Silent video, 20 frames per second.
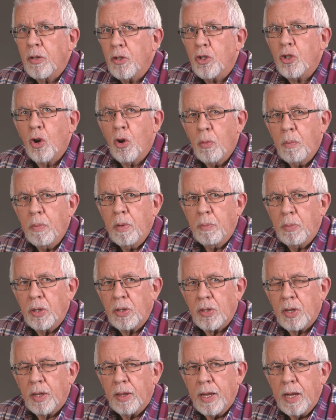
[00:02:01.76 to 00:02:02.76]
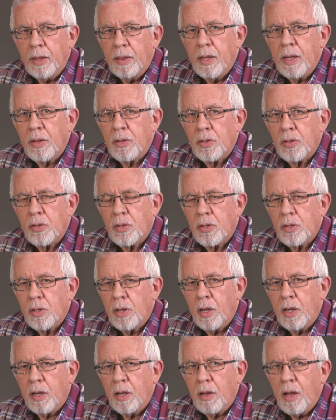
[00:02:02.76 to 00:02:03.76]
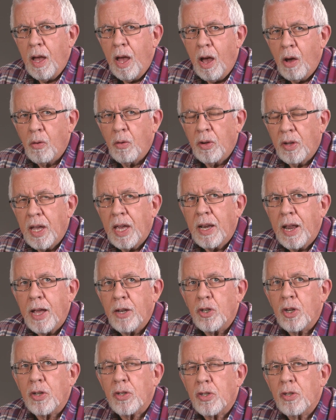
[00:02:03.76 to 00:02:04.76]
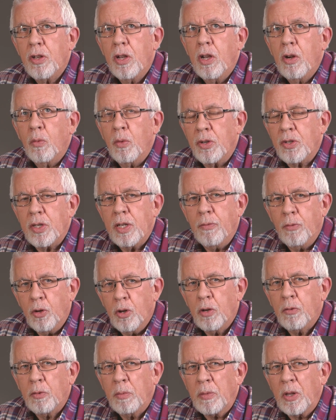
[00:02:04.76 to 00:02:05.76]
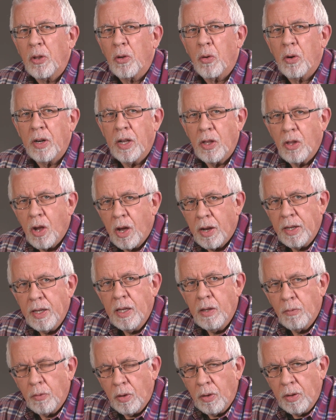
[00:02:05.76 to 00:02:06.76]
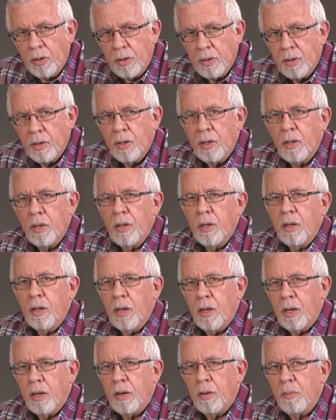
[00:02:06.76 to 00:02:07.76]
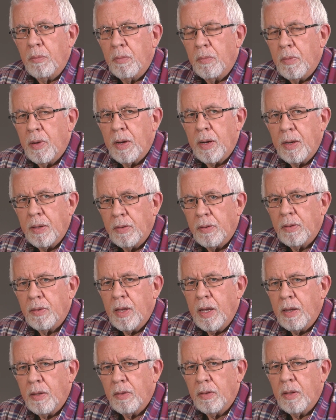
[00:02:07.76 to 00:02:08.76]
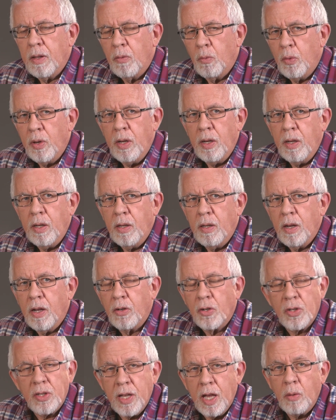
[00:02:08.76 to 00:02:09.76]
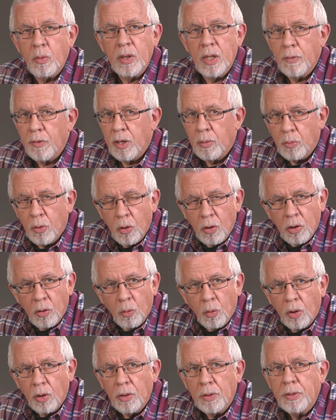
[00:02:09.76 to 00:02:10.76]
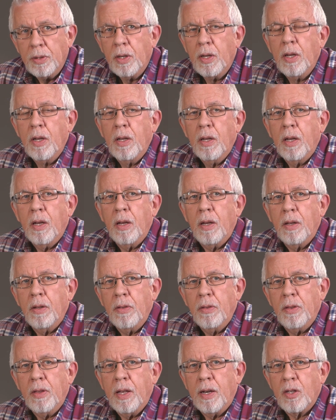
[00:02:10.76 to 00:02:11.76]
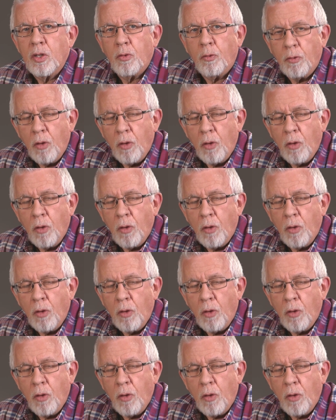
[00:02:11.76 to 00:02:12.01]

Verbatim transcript: Job puts it like this uh, How can I just receive good from the Lord and not evil? Um, I think that we understand we live in a broken world uh, it's